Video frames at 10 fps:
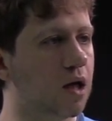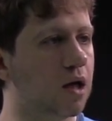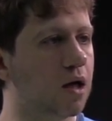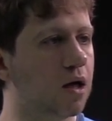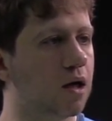
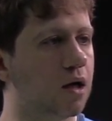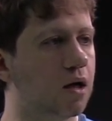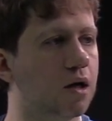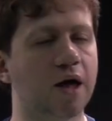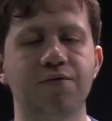
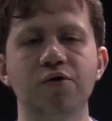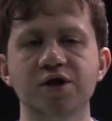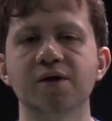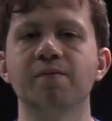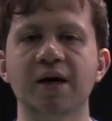At
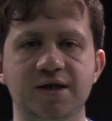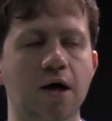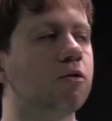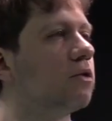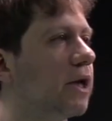first it might
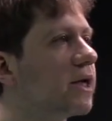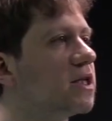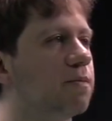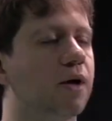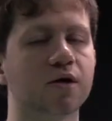sound like it's
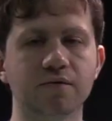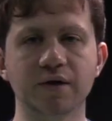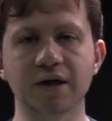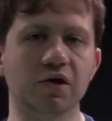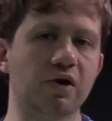a part of
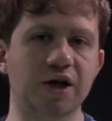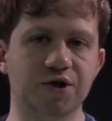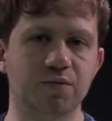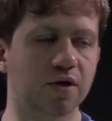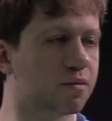linear
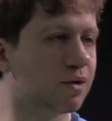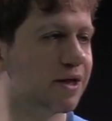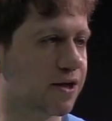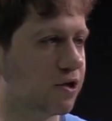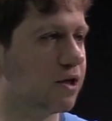algebra, but
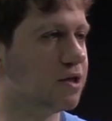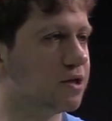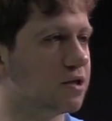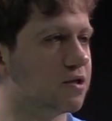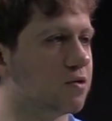actually
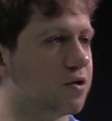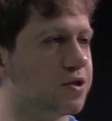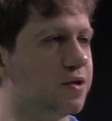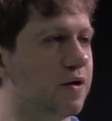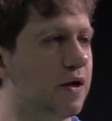it's
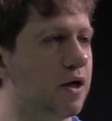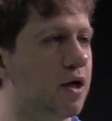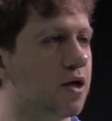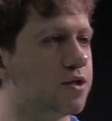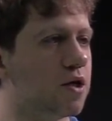not.
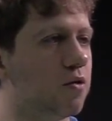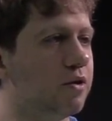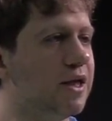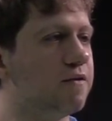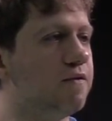So
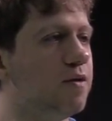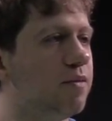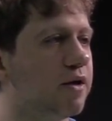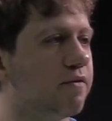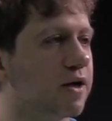let V
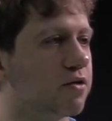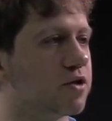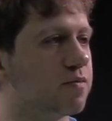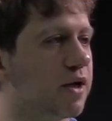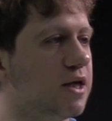be a vector
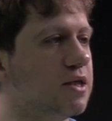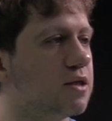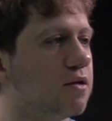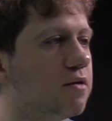space